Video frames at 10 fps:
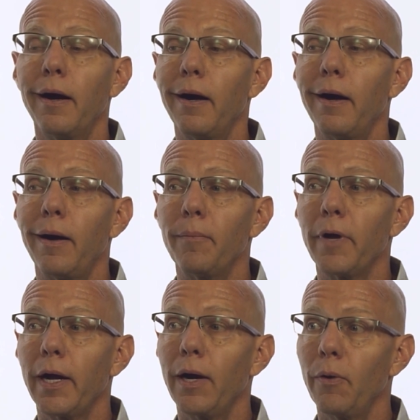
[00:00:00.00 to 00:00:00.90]

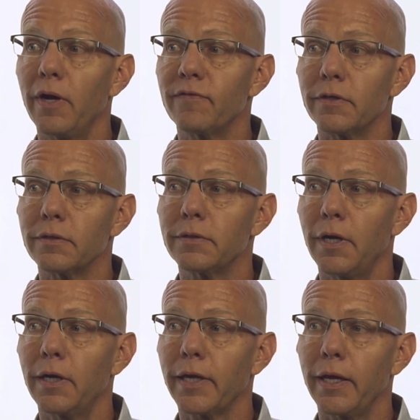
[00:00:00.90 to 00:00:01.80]
However,
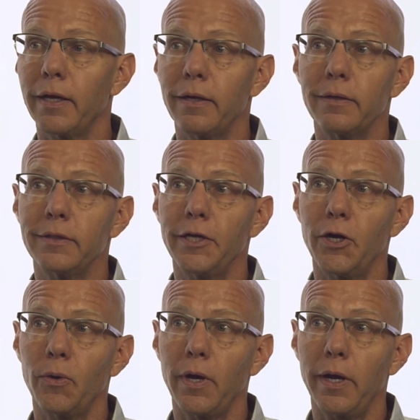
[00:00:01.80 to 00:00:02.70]
again,
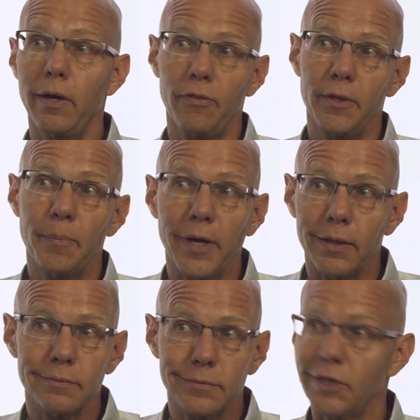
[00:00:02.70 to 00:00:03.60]
a healthy
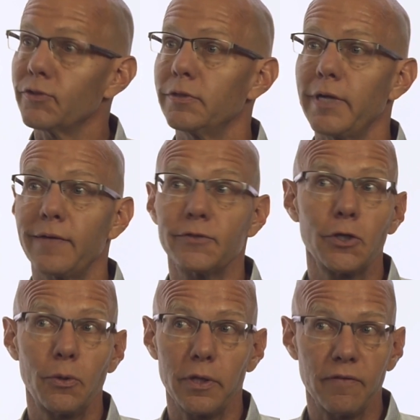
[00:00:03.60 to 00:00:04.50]
pet doesn't have to
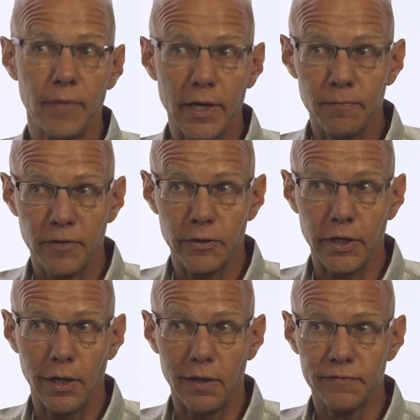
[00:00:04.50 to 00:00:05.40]
go to the vet
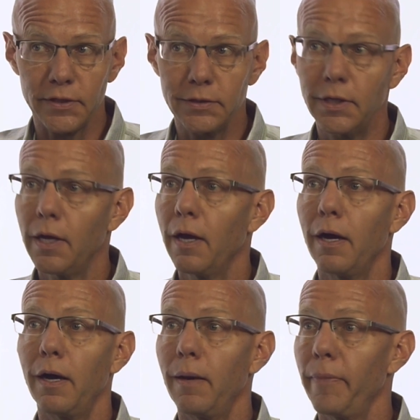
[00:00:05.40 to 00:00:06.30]
very often.
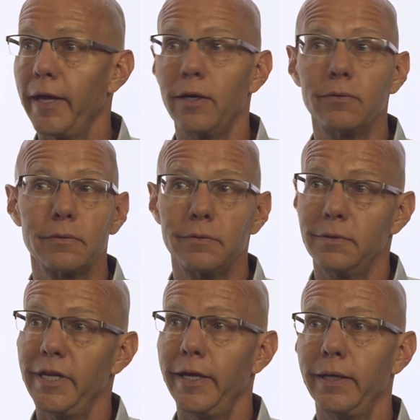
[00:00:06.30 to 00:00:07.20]
They don't
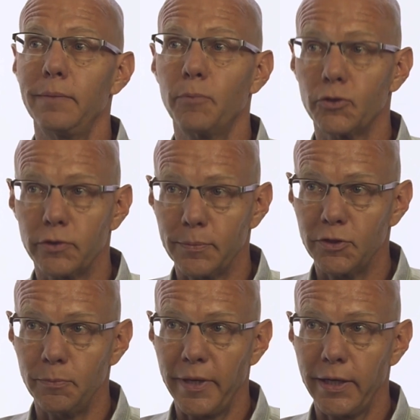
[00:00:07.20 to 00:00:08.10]
need
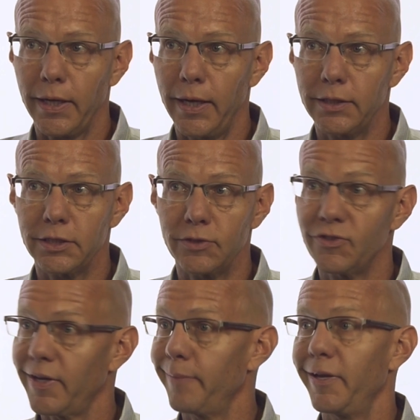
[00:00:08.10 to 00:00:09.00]
prescription
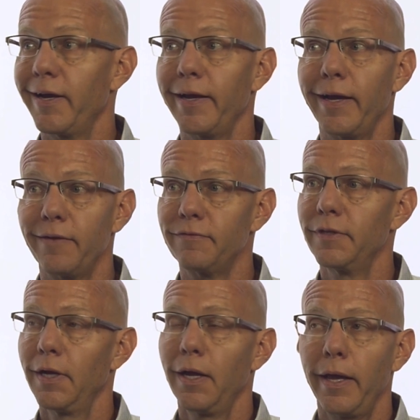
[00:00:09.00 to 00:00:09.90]
medications. I mean, I have
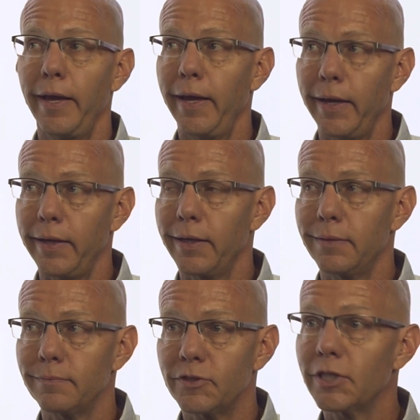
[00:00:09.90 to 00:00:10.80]
a
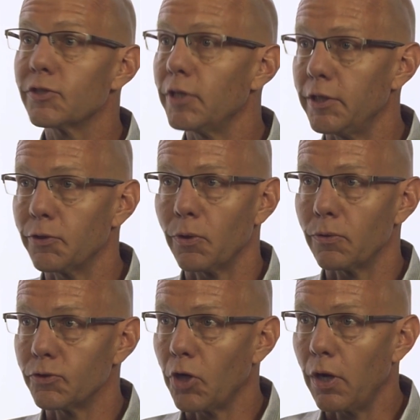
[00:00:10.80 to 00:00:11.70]

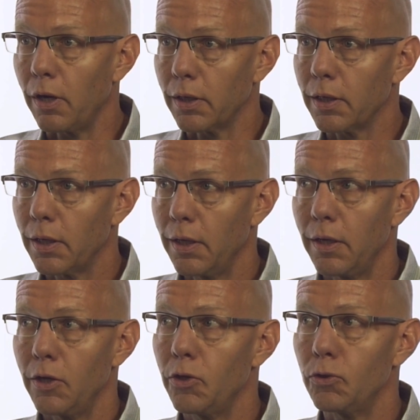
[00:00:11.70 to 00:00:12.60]
16-year-old dog
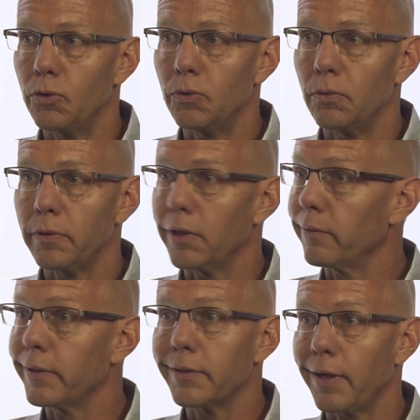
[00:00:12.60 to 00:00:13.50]
who the
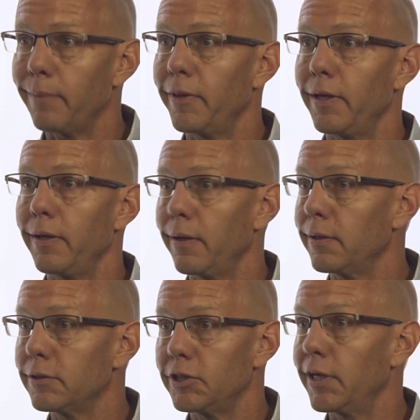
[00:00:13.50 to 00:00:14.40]
only
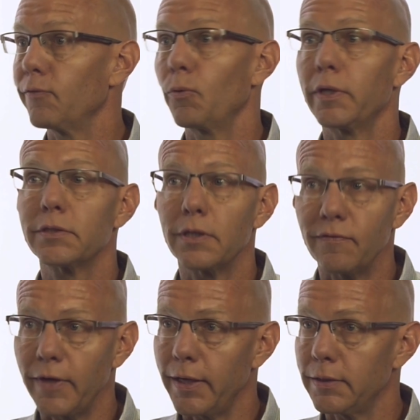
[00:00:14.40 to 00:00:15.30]
time she ever went to the
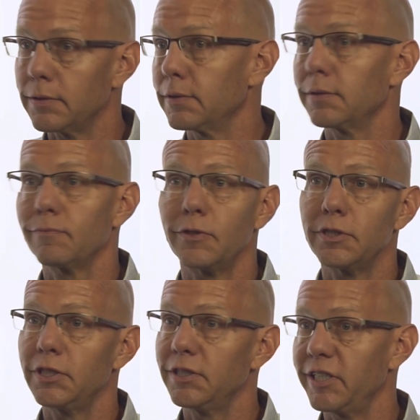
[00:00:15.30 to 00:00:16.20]
vet is when
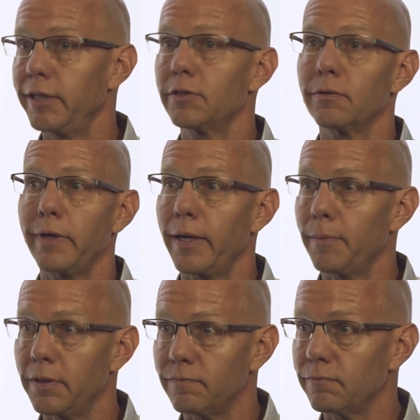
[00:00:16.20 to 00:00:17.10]
she chased a
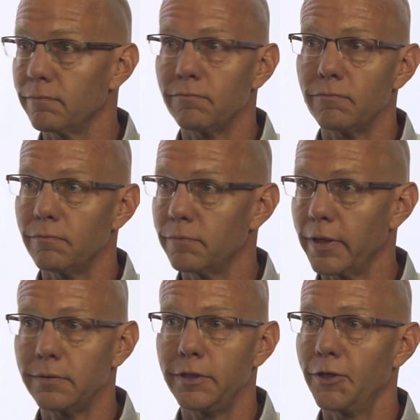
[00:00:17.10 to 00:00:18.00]
rabbit and
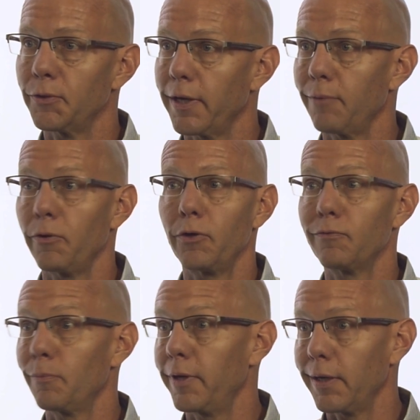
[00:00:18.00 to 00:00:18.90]
got run
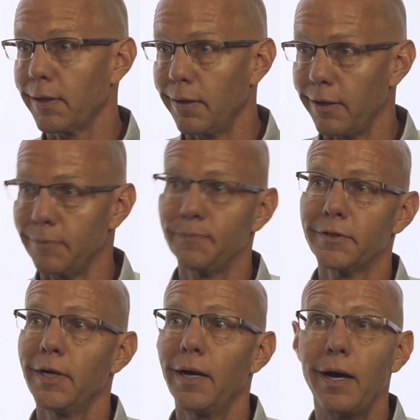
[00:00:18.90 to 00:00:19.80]
over by a car.
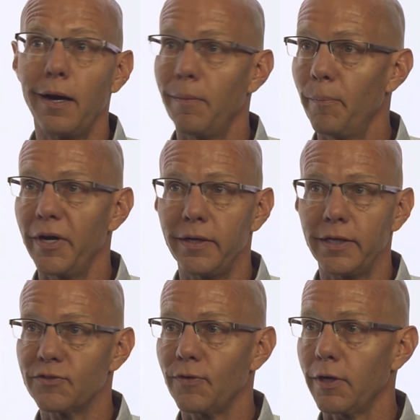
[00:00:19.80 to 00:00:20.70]
But
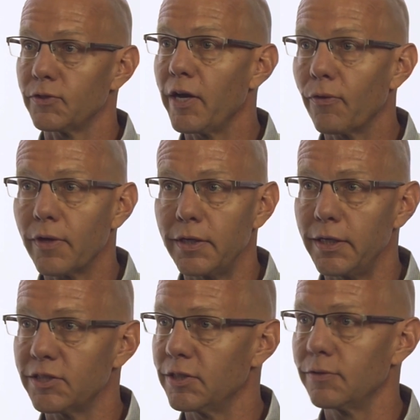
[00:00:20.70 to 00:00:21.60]
as far as health
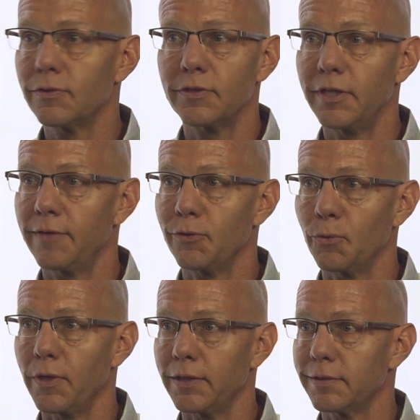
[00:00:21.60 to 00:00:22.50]
conditions, never
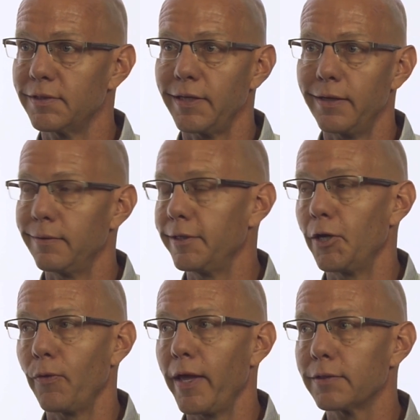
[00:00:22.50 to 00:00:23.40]
once. And
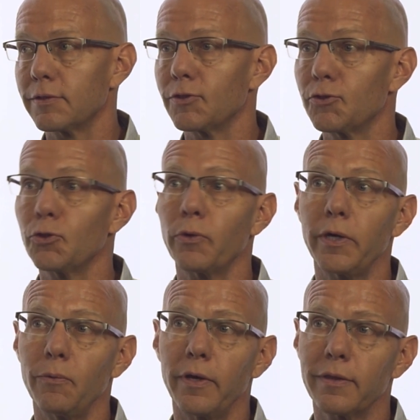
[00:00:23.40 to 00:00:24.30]
that's the
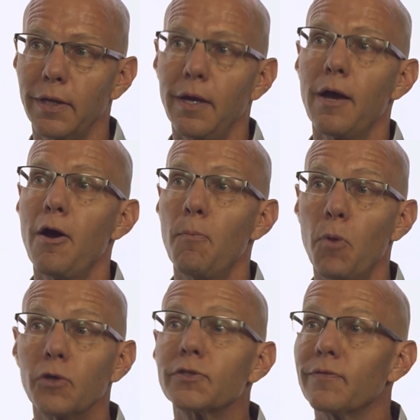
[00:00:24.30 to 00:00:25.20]
story with
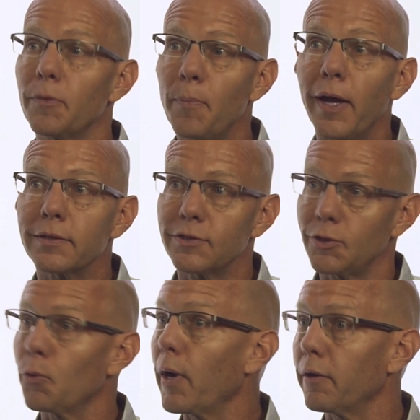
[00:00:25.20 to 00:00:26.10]
most of the pets
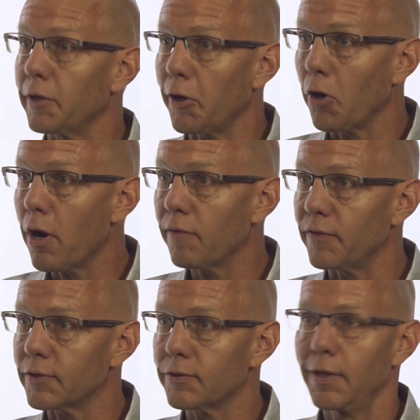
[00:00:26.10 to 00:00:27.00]
around our
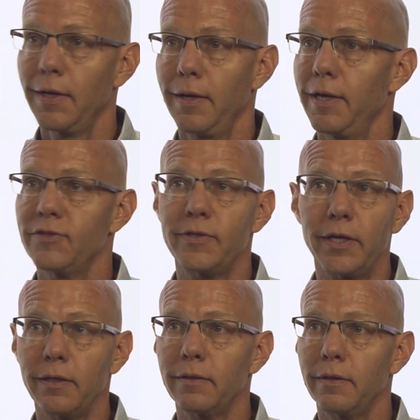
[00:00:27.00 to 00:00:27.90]
office, is
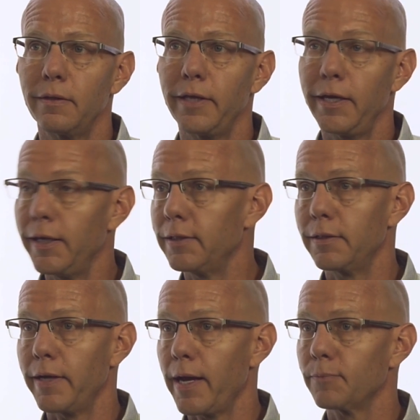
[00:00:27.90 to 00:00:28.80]
they eat
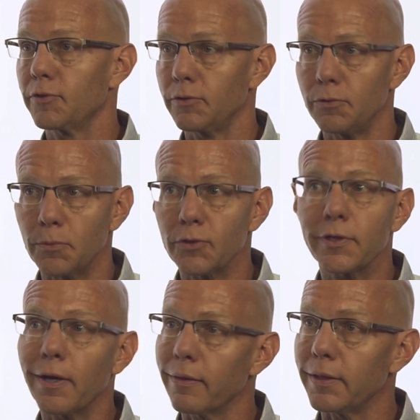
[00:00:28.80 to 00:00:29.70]
the absolute most
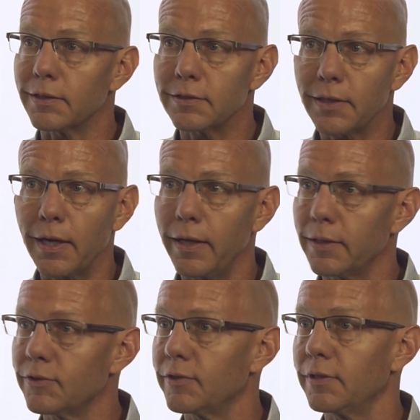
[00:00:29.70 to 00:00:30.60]
healthiest
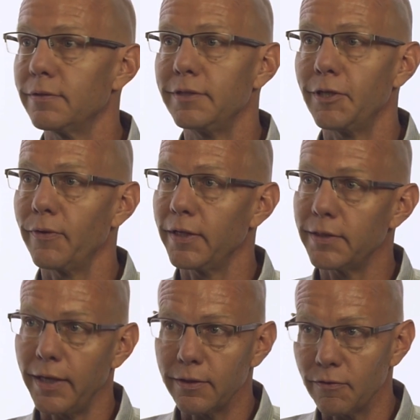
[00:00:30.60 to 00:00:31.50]
diets, and they
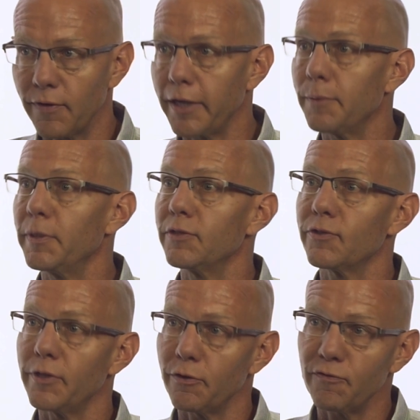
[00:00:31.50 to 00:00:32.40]
take their
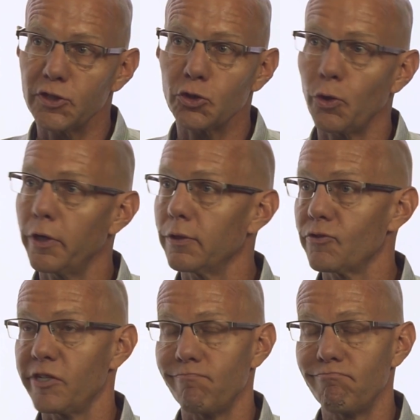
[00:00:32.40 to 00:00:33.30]
vitamins and their fish
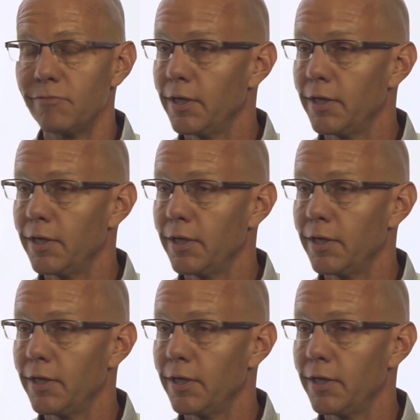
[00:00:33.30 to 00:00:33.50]
oils, and